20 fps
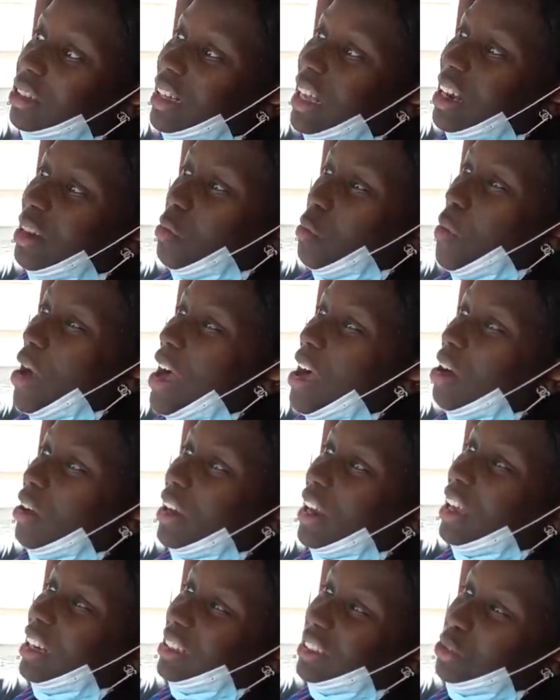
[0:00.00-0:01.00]
Not a while,
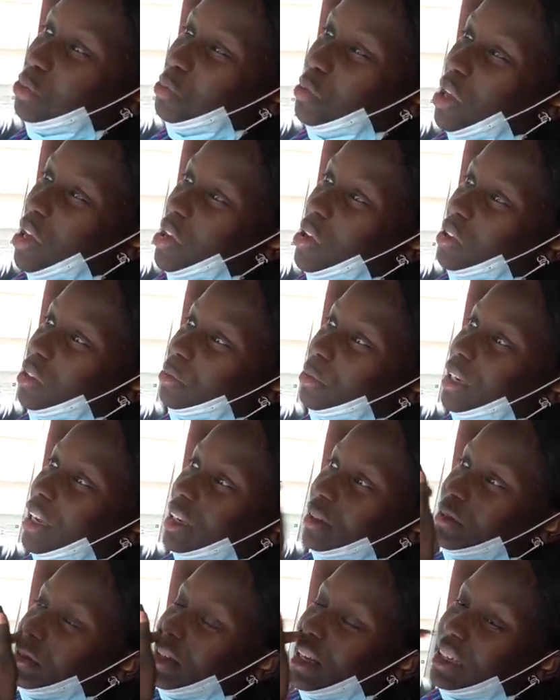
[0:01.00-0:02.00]
not too long.
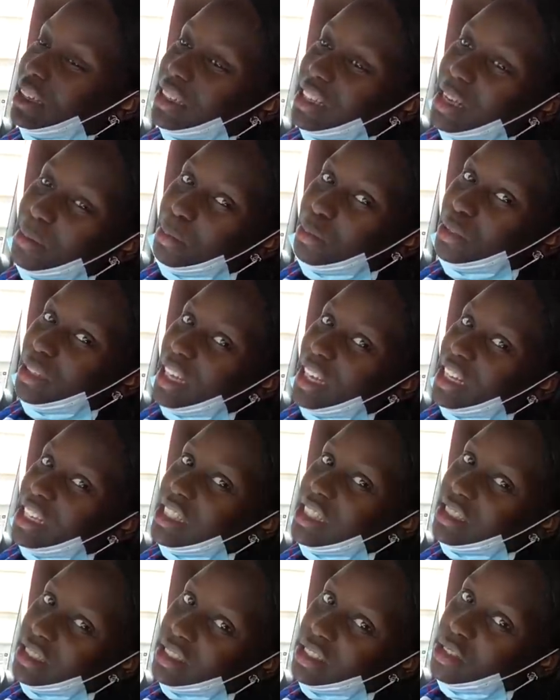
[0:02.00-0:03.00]
Like, like a couple
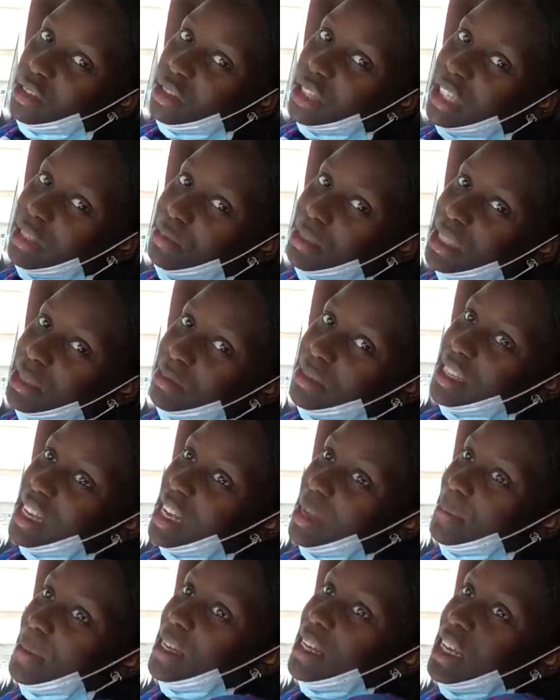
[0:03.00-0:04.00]
days. You know, give me some
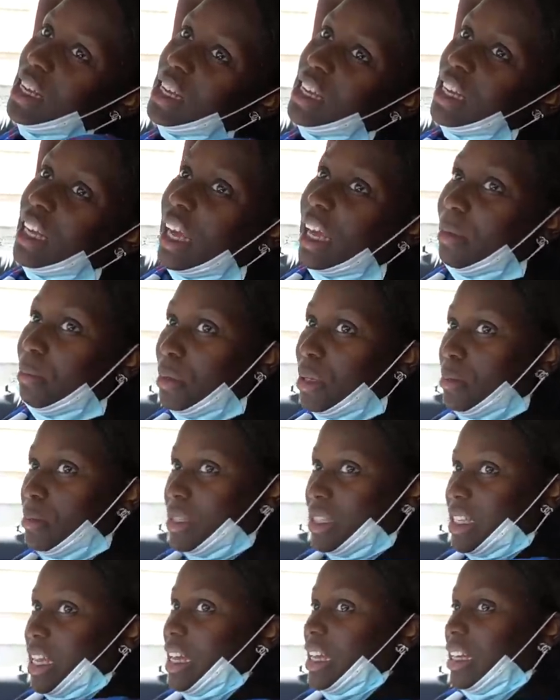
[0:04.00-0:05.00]
time. Me and
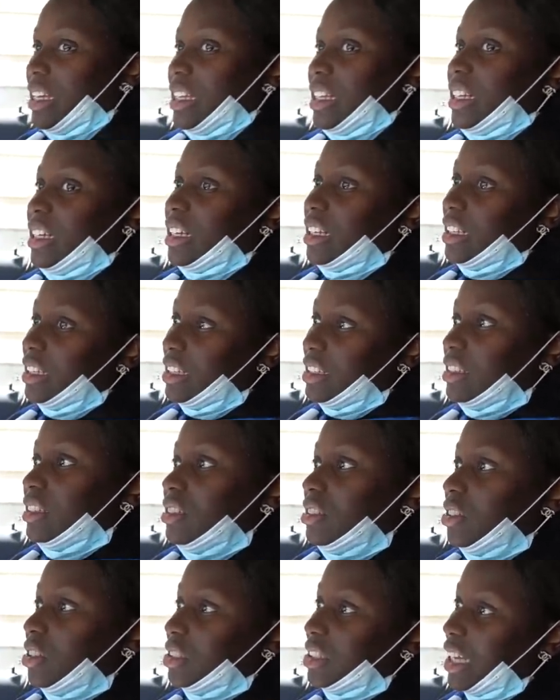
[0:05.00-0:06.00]
Messiah and,
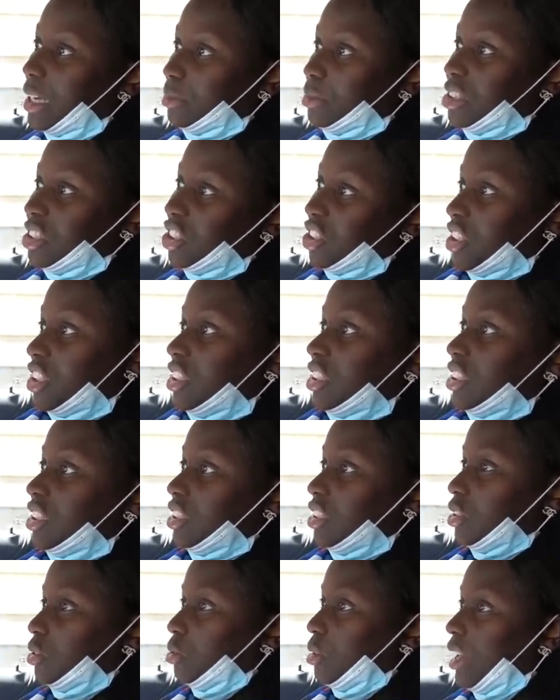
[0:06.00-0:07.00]
you know, time to adjust to
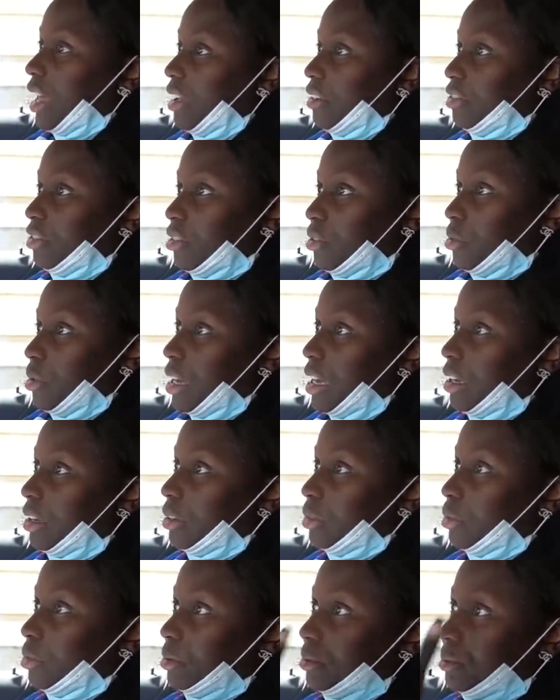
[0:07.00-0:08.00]
the new life for a
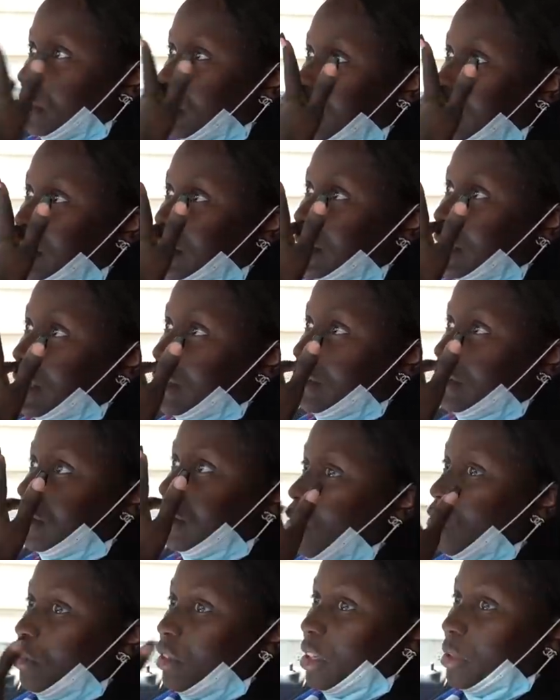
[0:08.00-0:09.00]
while and stuff.
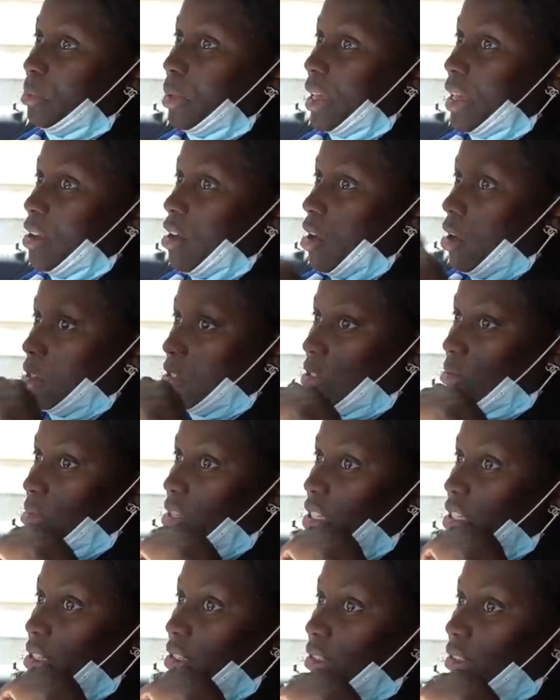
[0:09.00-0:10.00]
Hopefully, Bay calls
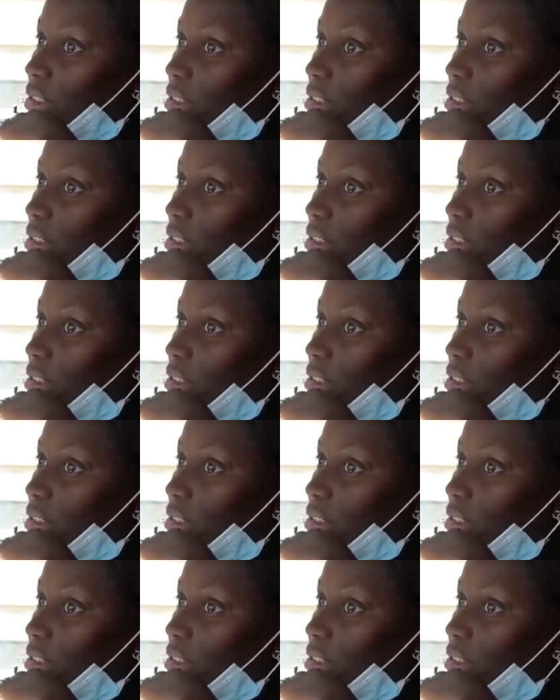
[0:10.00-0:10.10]
me.